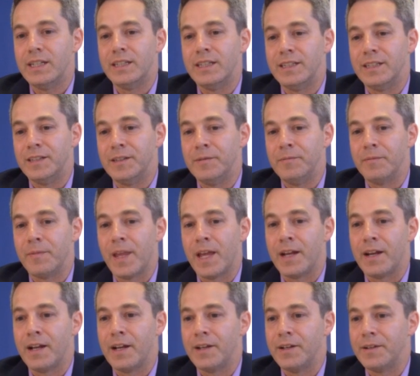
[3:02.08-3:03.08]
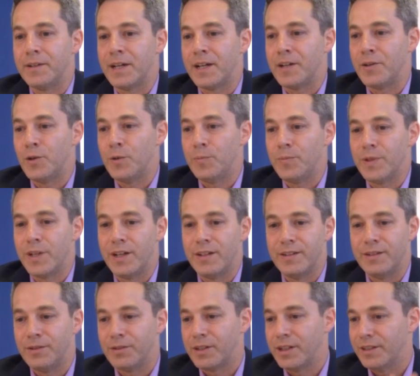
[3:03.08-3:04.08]
And I hope that,
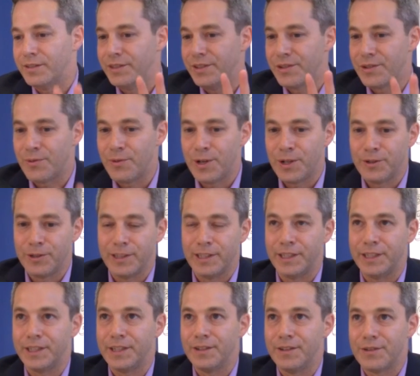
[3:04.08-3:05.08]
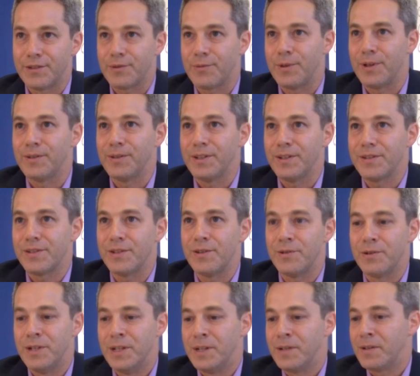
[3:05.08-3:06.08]
you know, Kelly Square and Lincoln Square
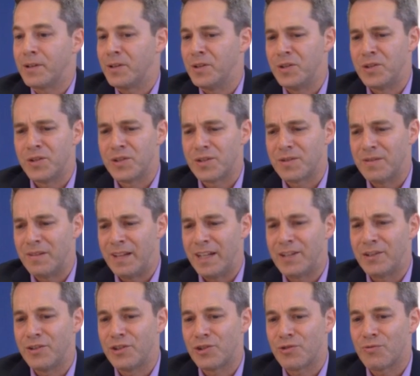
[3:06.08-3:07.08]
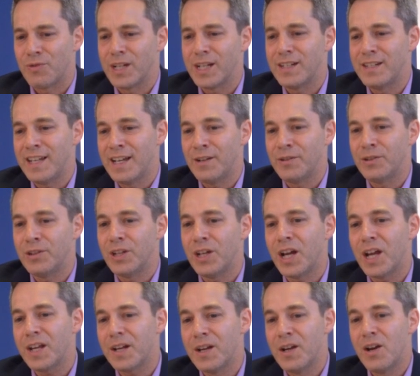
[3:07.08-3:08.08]
also it could shrink down a
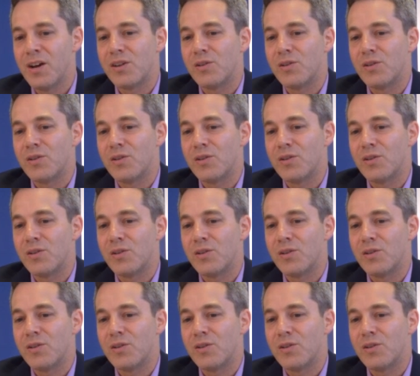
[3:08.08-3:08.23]
lot